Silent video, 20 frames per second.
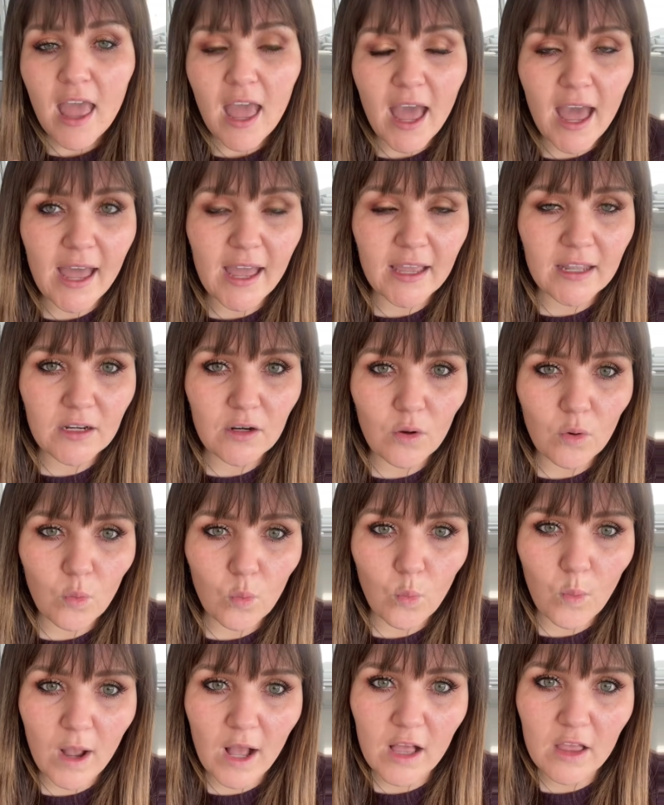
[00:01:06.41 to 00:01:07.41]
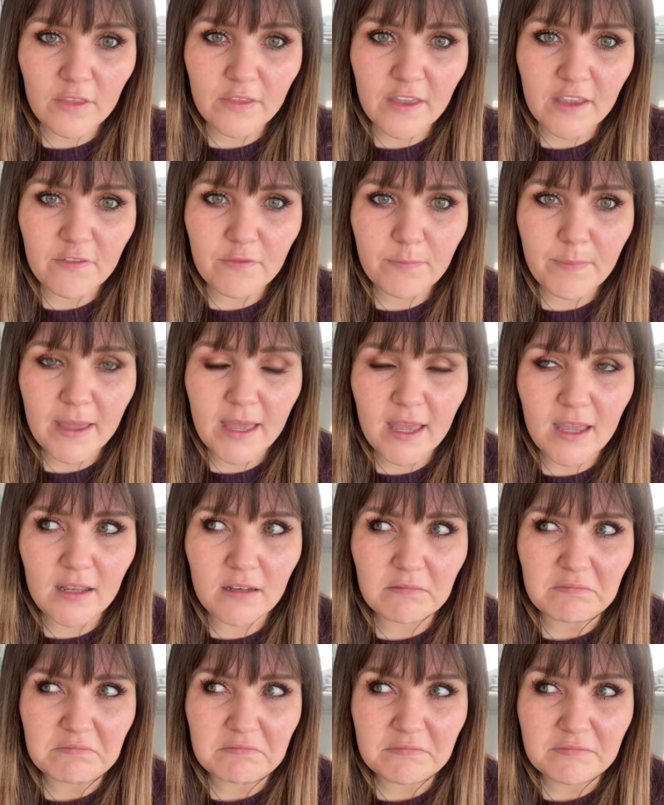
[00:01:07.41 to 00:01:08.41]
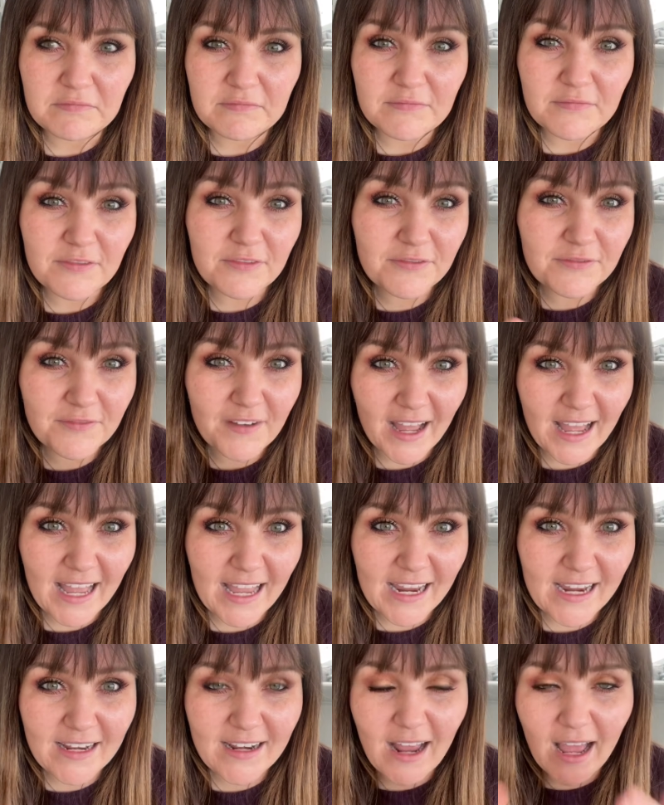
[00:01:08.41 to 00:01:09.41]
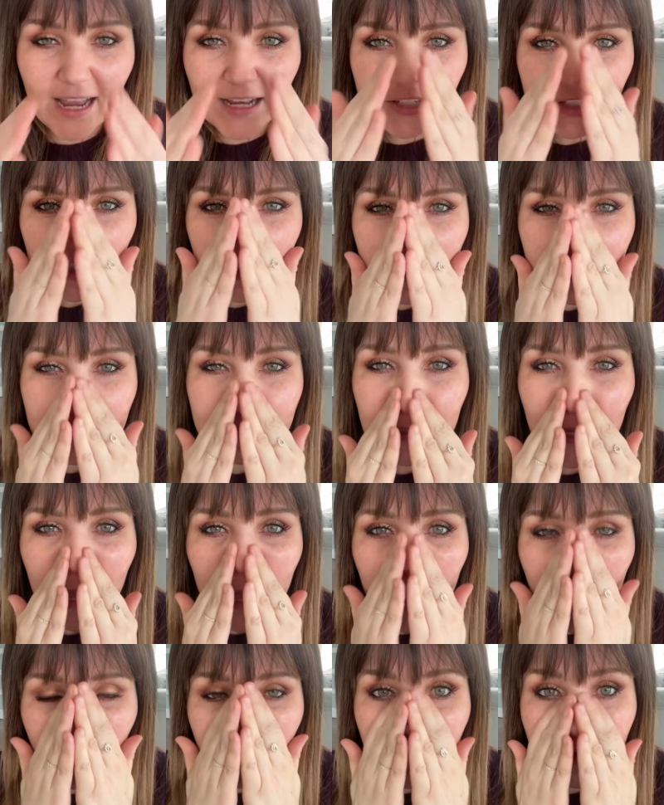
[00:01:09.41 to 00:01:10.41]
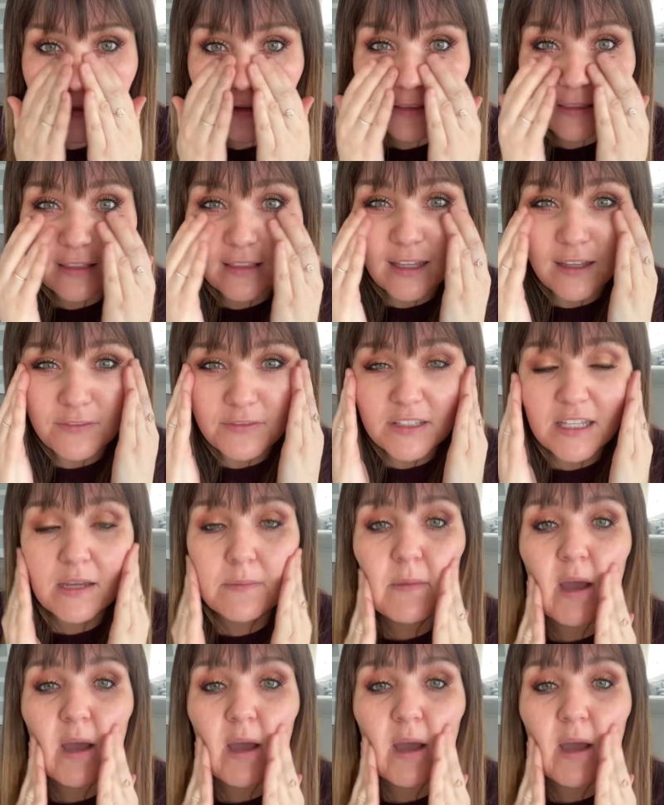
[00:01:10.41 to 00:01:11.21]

and while they've been fine, I just haven't loved them.